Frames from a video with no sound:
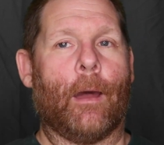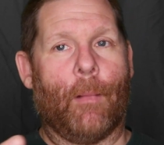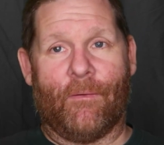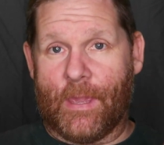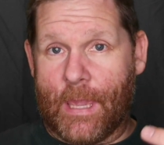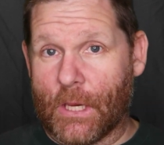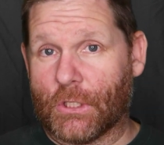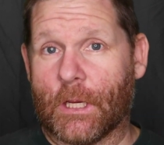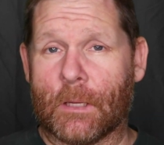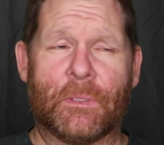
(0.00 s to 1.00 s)
my
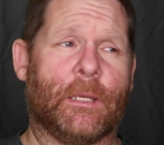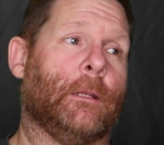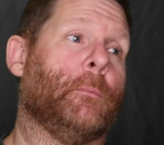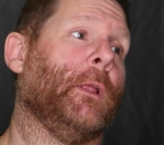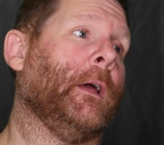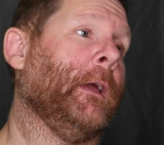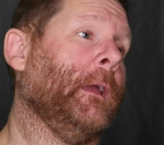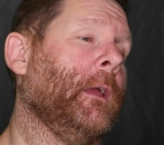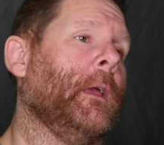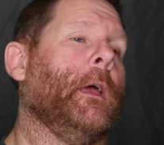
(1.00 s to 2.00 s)
vacation comes into
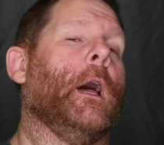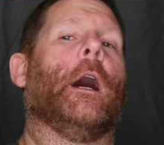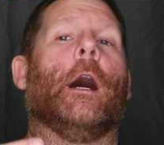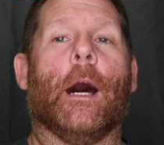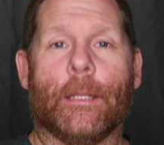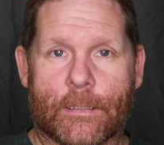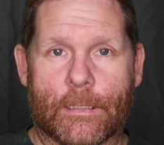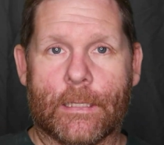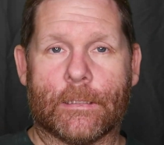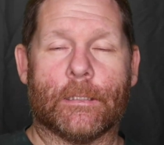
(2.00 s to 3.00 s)
play, hunting
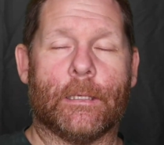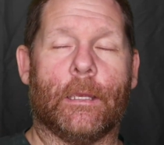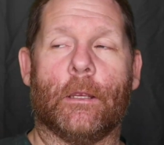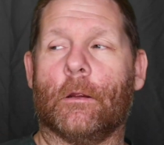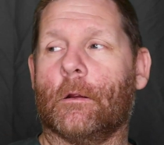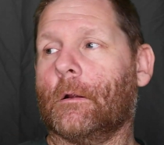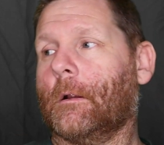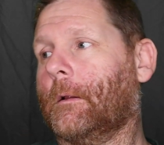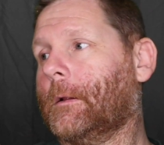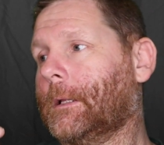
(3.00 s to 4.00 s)
season's here,
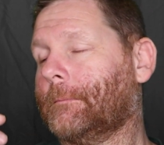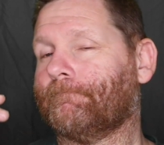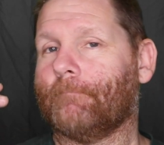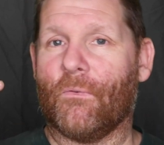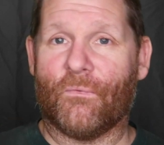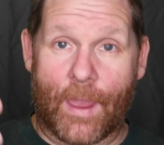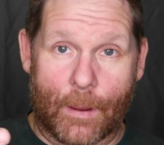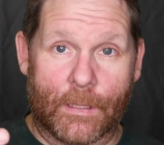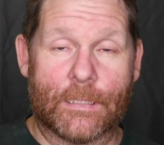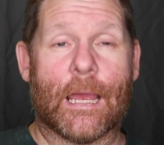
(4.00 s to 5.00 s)

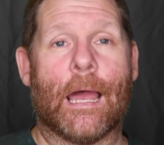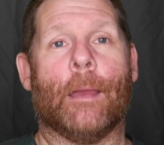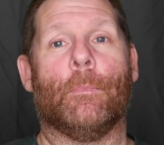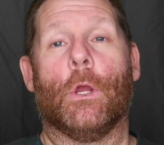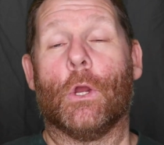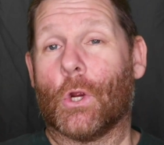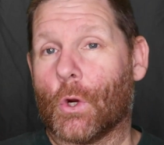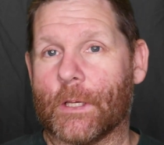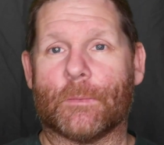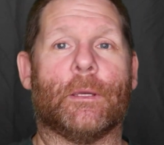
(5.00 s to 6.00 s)
family time,
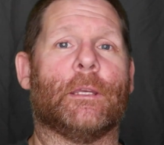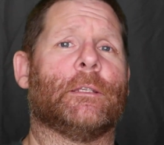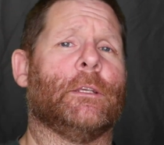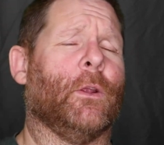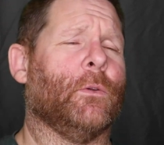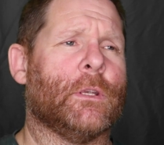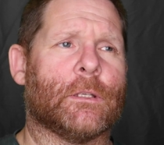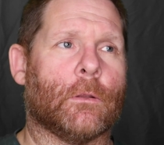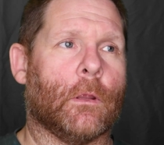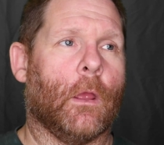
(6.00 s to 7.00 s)
Christmas, you know,
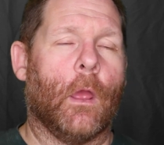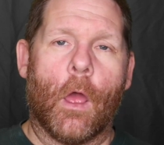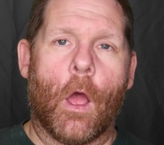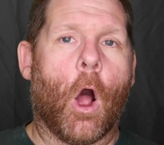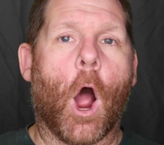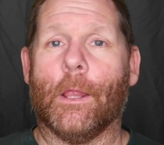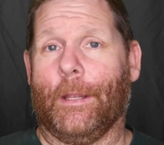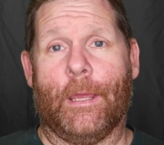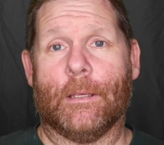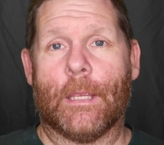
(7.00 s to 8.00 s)
just
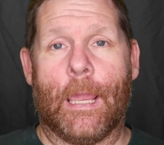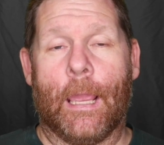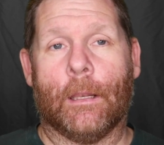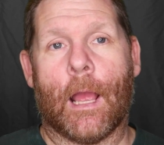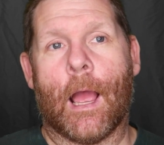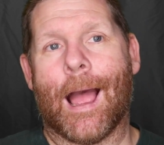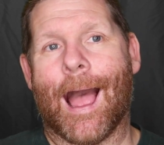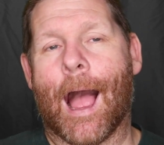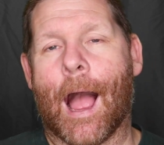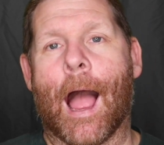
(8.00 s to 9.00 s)
holidays. And
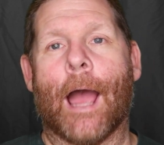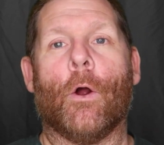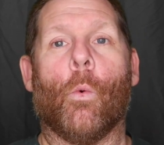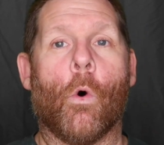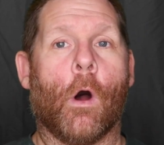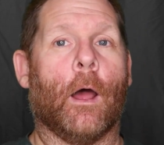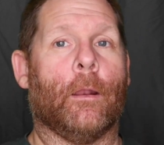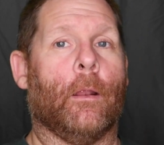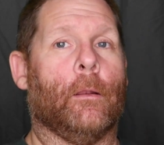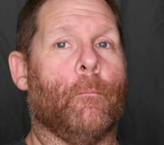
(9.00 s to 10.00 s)
I don't
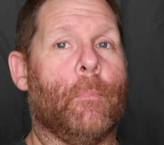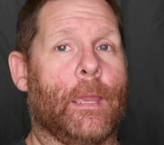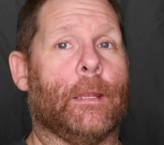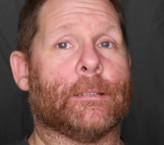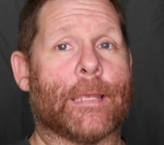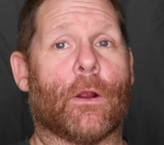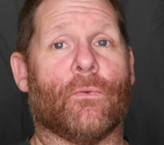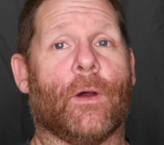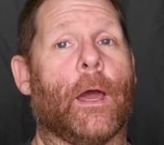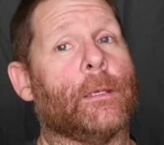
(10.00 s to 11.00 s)
want me to
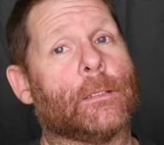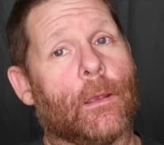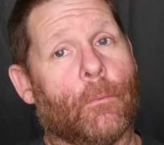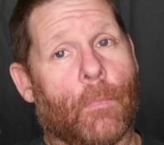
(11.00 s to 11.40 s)
sacrifice